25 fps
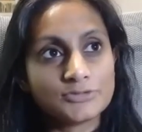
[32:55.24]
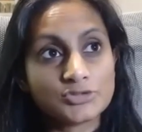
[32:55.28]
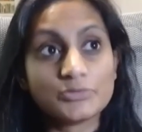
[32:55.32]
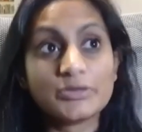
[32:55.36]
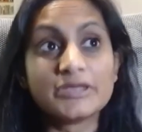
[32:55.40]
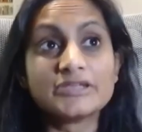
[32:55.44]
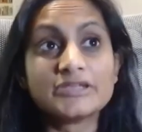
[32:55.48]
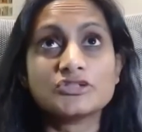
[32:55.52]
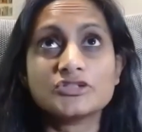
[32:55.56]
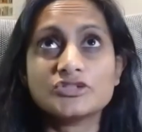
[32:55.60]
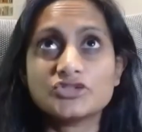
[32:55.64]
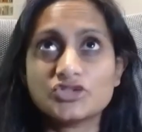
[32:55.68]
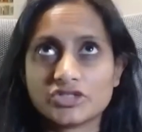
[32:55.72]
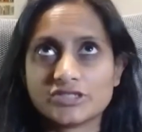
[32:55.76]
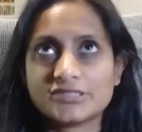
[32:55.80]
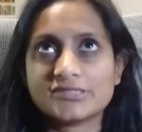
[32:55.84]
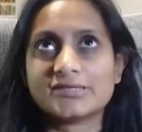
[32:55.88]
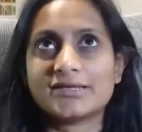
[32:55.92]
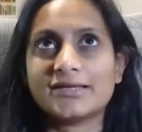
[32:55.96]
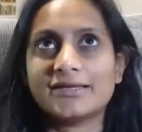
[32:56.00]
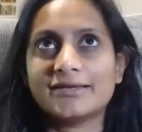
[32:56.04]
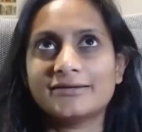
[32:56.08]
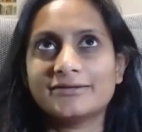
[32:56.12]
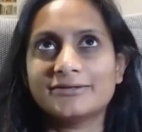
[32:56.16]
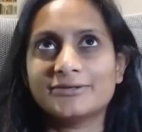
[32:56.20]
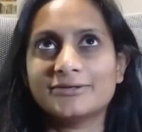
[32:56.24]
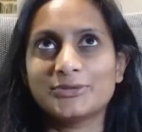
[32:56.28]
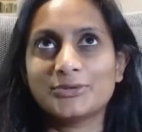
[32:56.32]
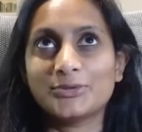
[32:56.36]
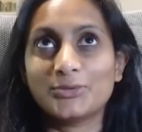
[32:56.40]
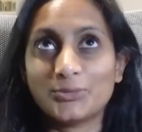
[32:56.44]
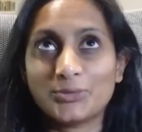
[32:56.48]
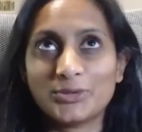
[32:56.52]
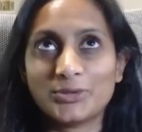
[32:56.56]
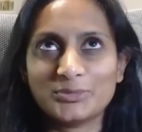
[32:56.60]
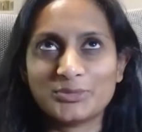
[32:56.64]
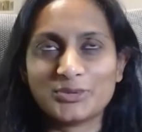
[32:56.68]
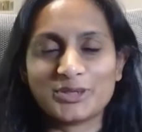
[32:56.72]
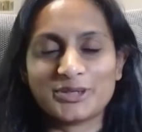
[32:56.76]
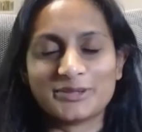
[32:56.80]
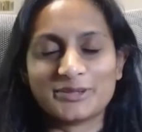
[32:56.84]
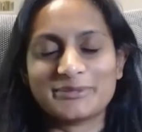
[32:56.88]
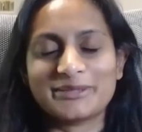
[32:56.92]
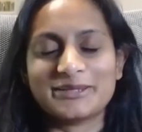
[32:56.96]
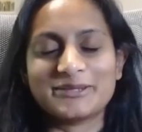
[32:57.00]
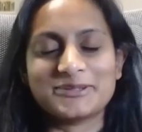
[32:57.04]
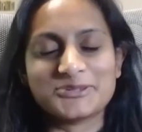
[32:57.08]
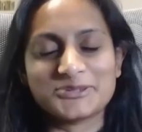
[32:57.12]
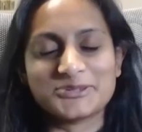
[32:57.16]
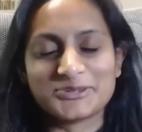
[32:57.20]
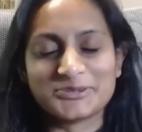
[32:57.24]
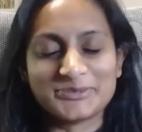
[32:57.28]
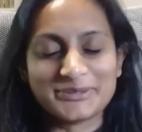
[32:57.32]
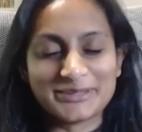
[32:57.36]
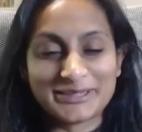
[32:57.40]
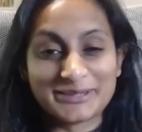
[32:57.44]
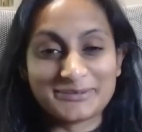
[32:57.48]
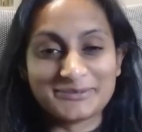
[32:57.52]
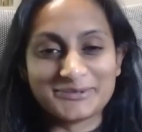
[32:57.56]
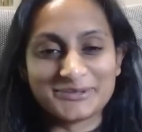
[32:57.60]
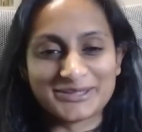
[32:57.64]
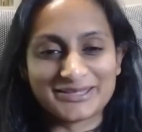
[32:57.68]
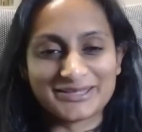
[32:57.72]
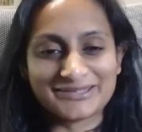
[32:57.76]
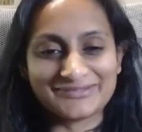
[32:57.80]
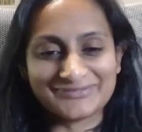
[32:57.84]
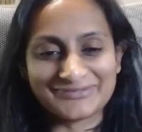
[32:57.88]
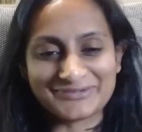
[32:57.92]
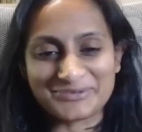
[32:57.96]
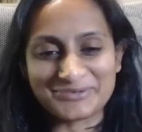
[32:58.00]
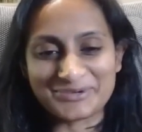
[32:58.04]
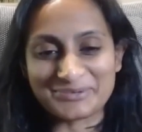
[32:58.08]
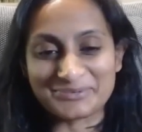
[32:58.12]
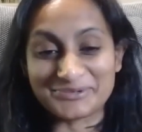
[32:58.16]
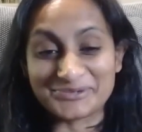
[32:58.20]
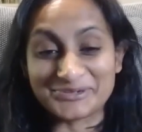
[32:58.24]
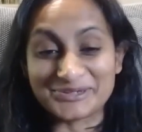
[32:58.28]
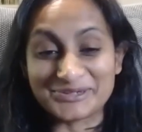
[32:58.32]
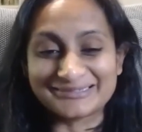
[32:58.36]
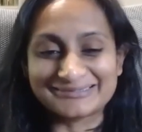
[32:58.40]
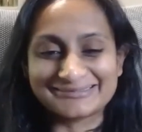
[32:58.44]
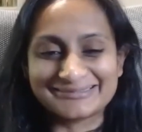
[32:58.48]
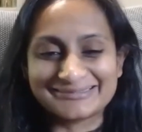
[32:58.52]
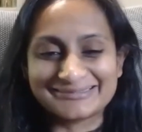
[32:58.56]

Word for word: So we actually just hired one product manager, but I am looking for one more.